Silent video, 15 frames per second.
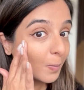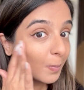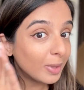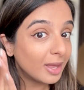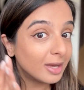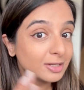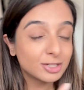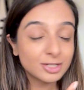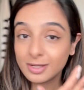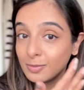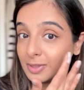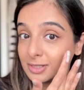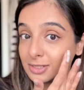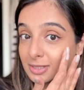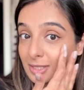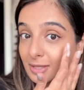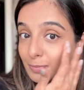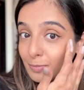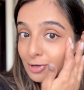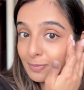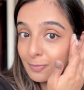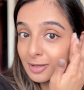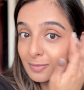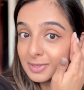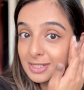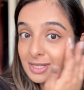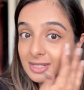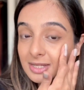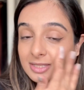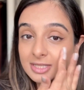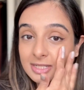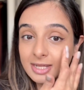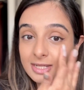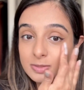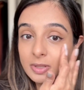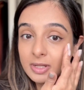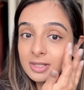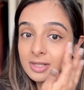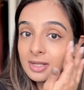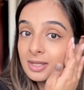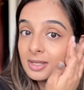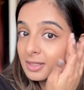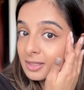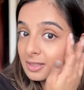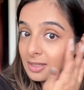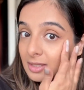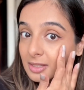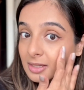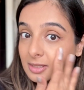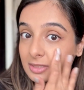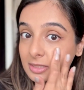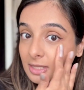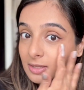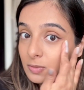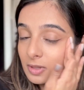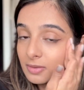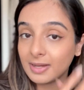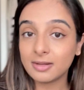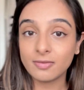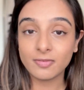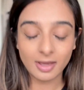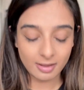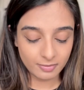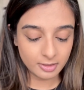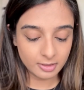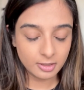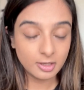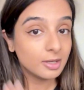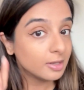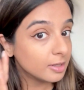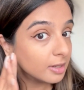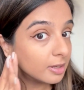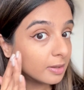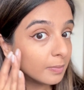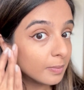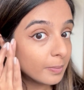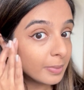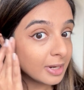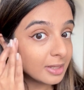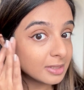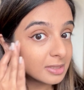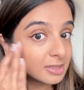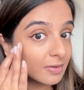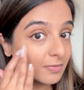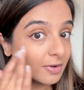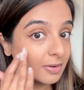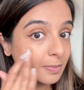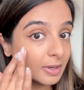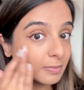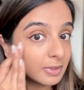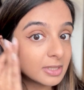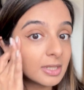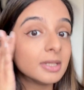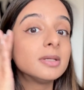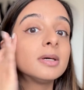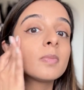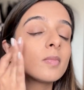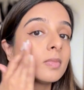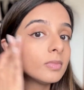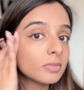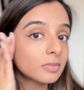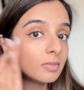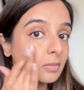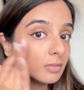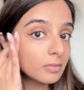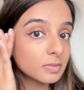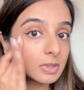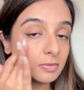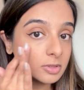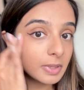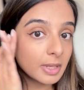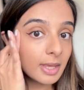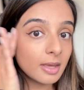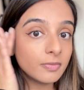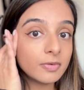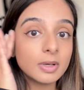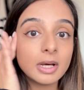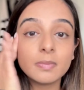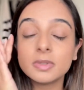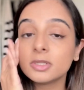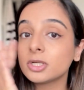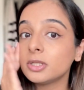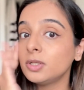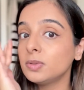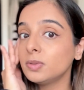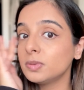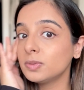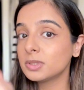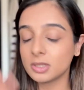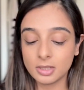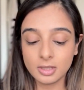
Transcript: Blush, which is pretty pigmented, is the next one. In a single, I've had it forever, but it is very pigmented. Just be careful how much I use.